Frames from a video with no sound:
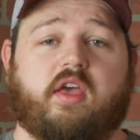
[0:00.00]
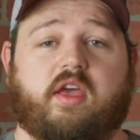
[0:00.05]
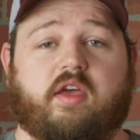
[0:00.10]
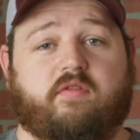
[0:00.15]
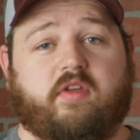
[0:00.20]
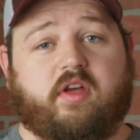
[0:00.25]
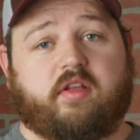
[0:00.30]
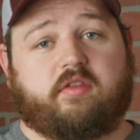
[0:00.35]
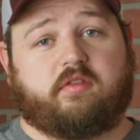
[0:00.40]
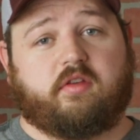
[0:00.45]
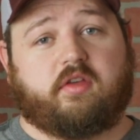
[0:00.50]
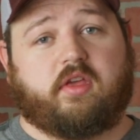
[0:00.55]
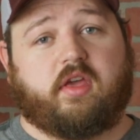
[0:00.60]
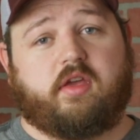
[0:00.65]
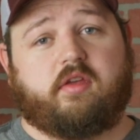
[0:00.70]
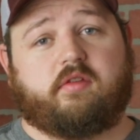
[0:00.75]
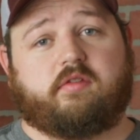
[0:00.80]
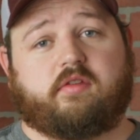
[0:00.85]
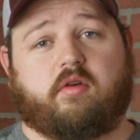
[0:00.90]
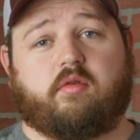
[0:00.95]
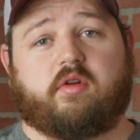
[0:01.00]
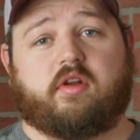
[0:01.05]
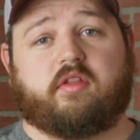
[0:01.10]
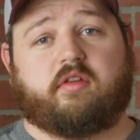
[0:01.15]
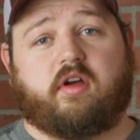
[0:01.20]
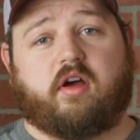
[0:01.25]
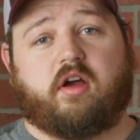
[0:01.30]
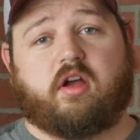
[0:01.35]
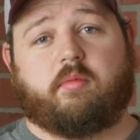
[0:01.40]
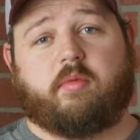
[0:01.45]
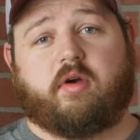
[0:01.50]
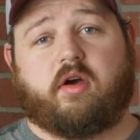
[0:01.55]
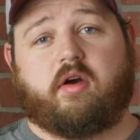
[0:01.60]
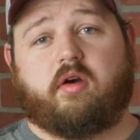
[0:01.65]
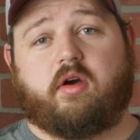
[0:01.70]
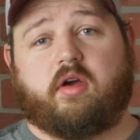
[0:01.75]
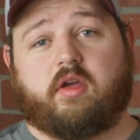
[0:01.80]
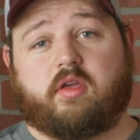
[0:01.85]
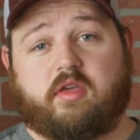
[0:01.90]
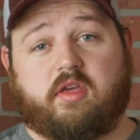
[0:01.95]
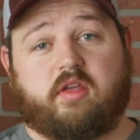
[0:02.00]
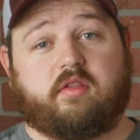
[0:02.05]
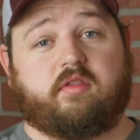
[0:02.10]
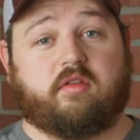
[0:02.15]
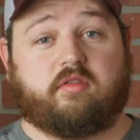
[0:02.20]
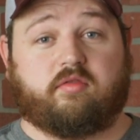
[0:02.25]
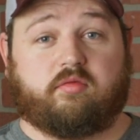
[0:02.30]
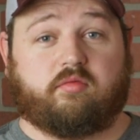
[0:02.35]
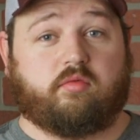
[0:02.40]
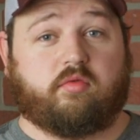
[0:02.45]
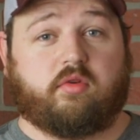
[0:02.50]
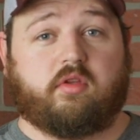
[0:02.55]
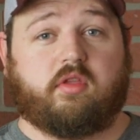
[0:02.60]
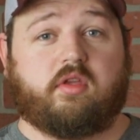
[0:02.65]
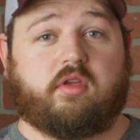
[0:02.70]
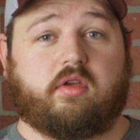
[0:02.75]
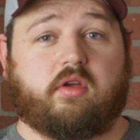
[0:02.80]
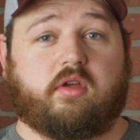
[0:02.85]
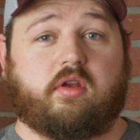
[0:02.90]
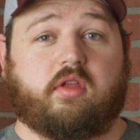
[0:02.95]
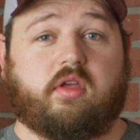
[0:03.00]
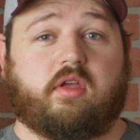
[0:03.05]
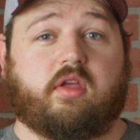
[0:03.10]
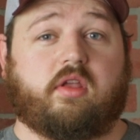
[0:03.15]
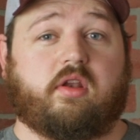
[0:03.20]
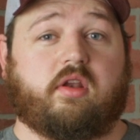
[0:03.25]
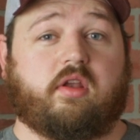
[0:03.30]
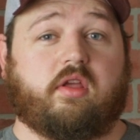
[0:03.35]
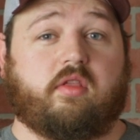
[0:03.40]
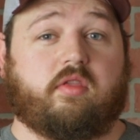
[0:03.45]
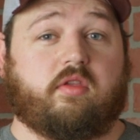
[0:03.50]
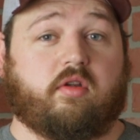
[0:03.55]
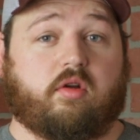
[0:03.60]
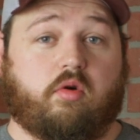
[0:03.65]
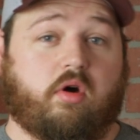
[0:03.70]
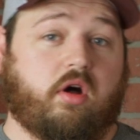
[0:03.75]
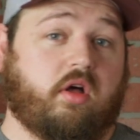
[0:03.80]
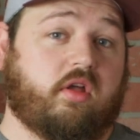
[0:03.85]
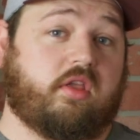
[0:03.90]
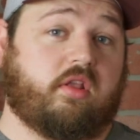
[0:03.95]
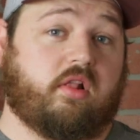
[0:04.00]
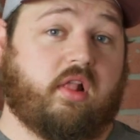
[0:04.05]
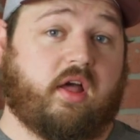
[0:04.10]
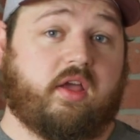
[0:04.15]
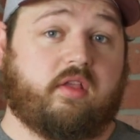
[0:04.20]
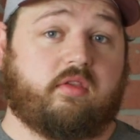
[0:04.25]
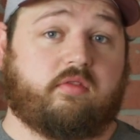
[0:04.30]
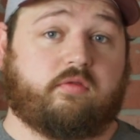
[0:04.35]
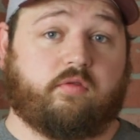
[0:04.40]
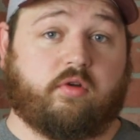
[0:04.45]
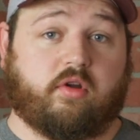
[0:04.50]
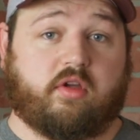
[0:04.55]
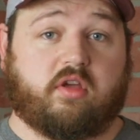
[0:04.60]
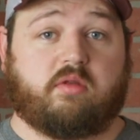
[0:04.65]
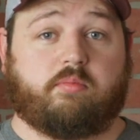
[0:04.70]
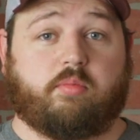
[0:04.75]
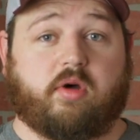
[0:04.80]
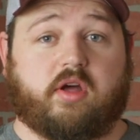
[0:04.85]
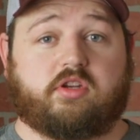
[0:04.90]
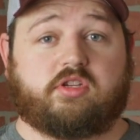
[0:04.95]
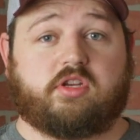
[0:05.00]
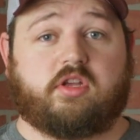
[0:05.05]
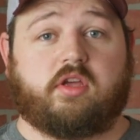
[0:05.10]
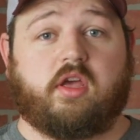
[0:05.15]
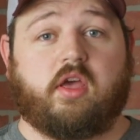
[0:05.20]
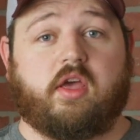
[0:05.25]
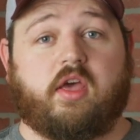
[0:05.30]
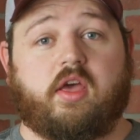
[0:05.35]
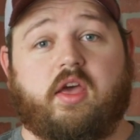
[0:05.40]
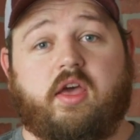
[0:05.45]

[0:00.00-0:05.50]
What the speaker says: If that's the case, I want to talk about a kit that's really good in their quality lights for a good budget,